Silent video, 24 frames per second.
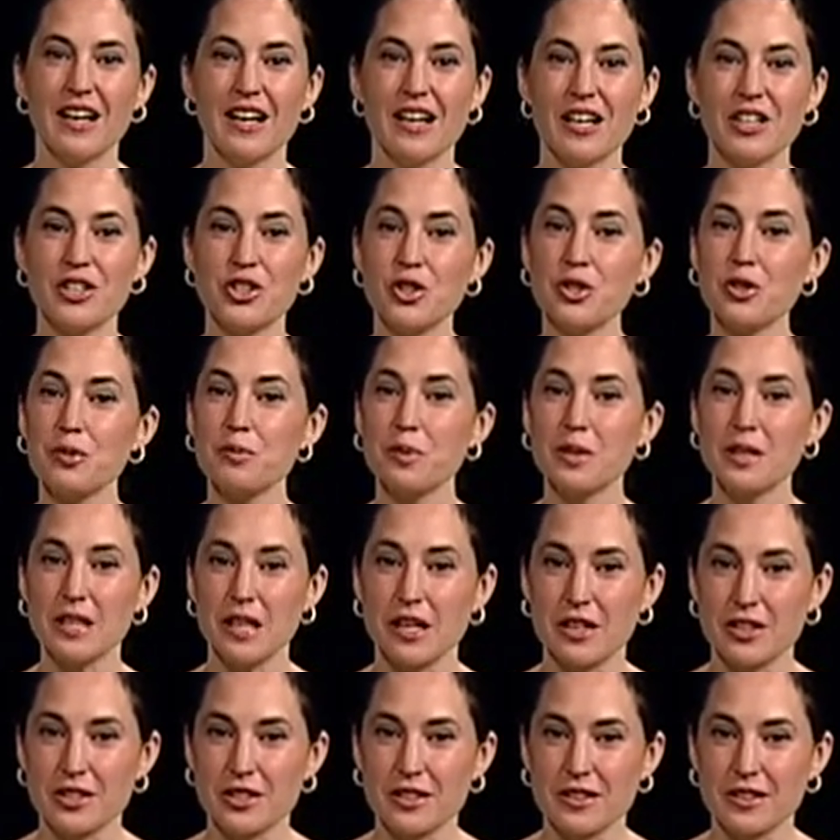a joint
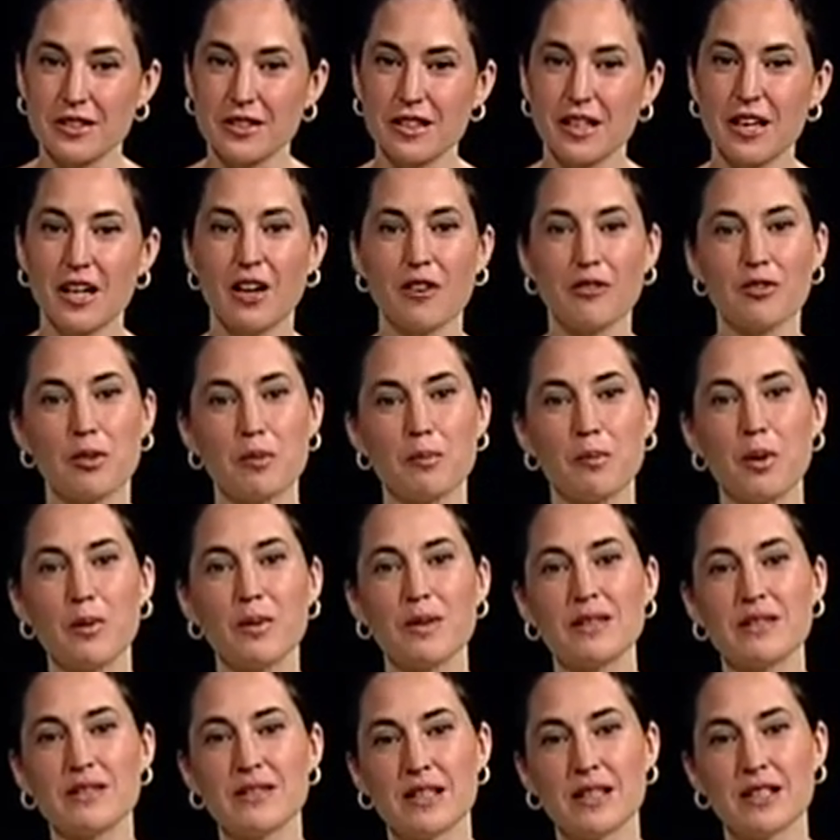production of the
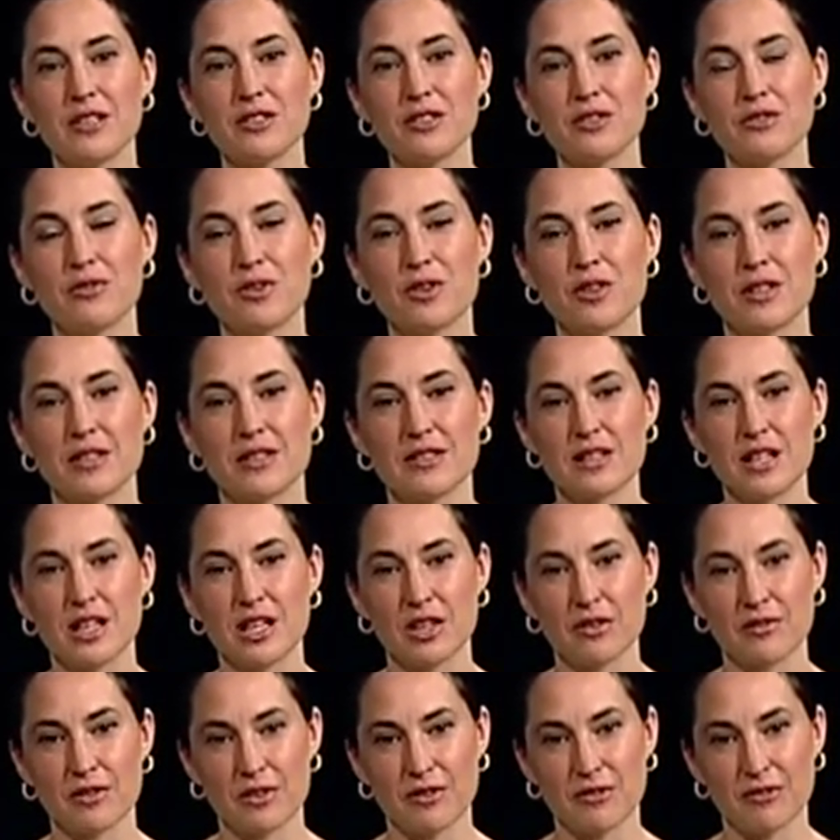Bowen Center for the Study
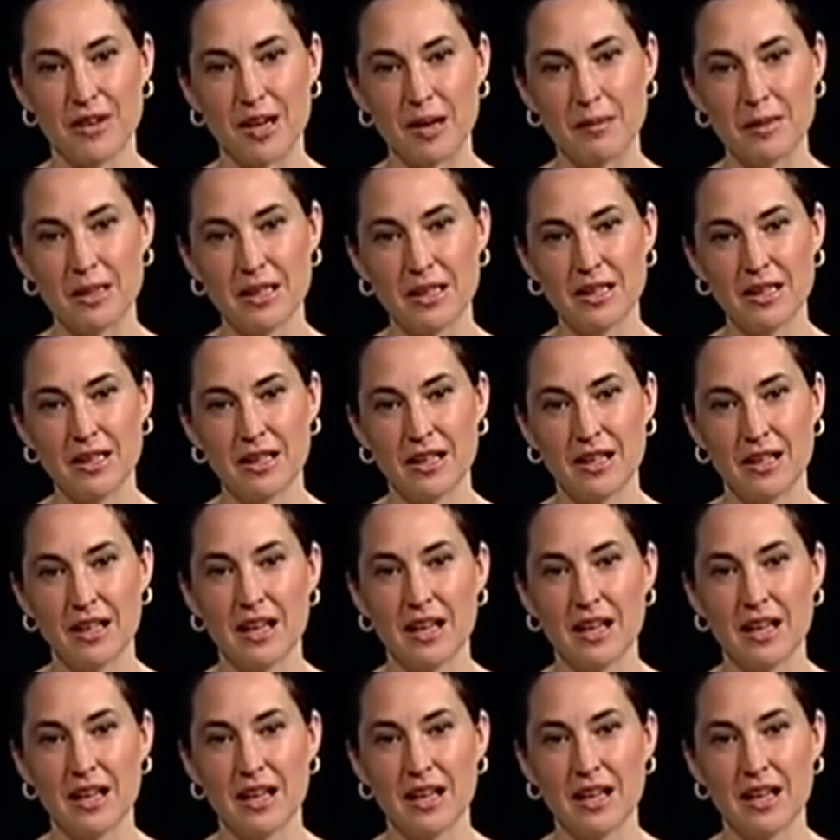of the Family